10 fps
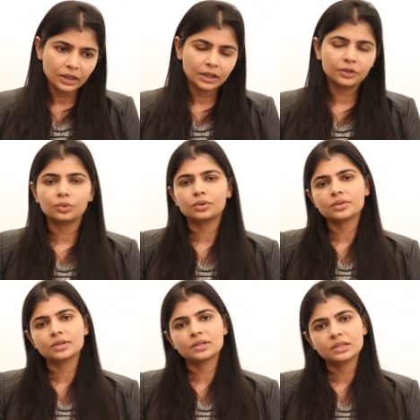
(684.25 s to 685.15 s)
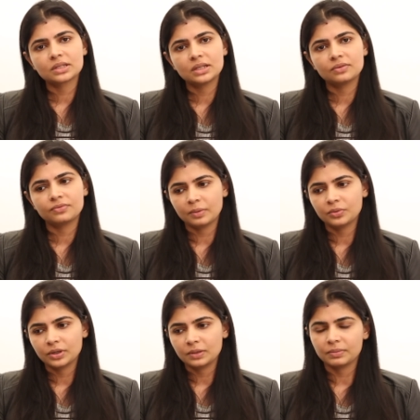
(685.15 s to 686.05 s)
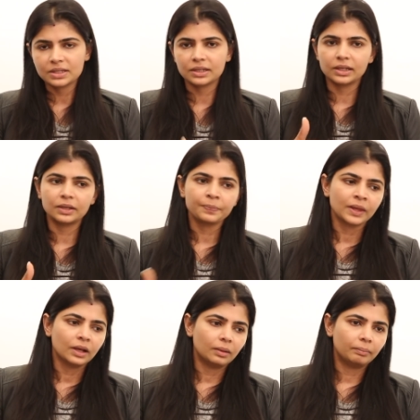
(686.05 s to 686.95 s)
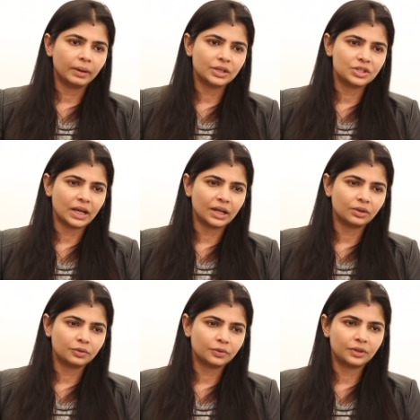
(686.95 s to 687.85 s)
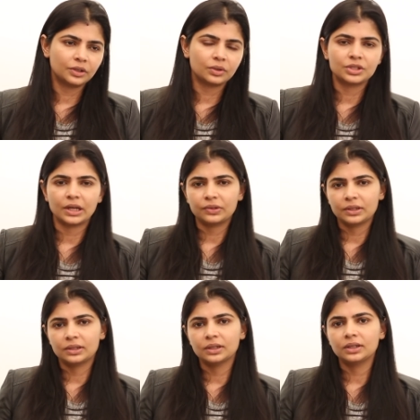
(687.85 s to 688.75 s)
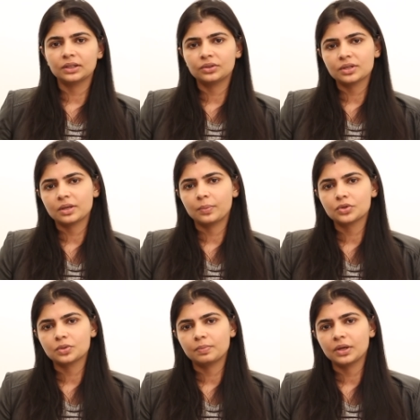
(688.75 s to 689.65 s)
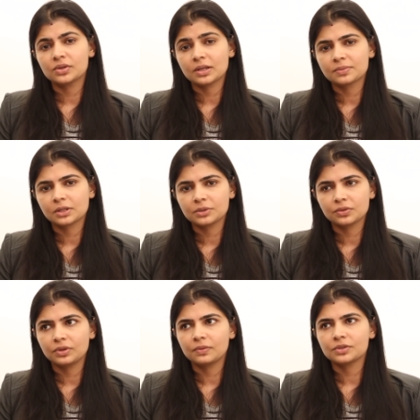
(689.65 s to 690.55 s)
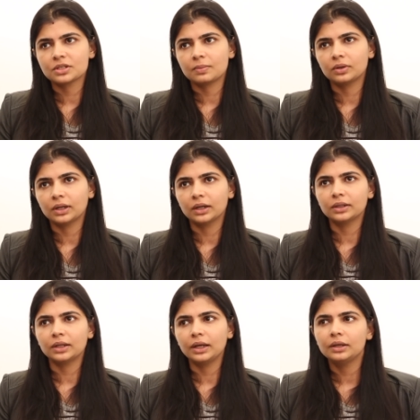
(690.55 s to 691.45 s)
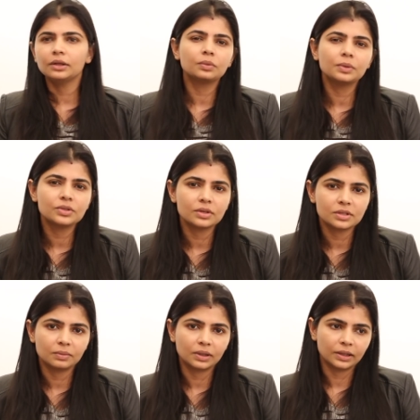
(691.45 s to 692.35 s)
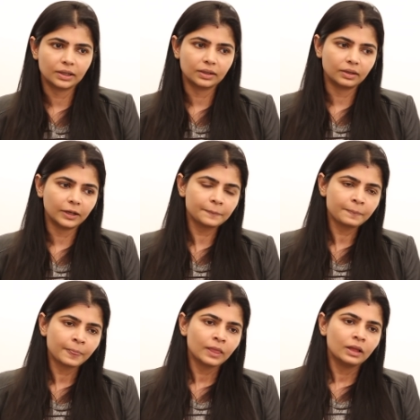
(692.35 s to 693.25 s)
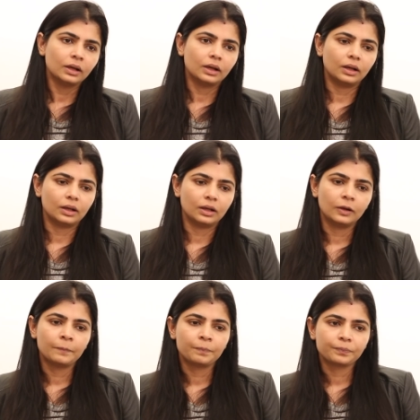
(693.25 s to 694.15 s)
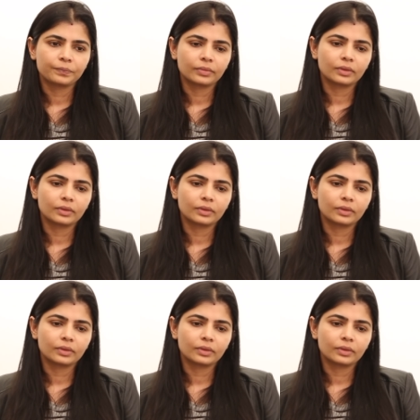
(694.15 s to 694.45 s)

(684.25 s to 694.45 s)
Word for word: In 2016 February basically by January 15th or January 30th you are supposed to pay your subscription fee which is about 180 rupees or something like that right. Um,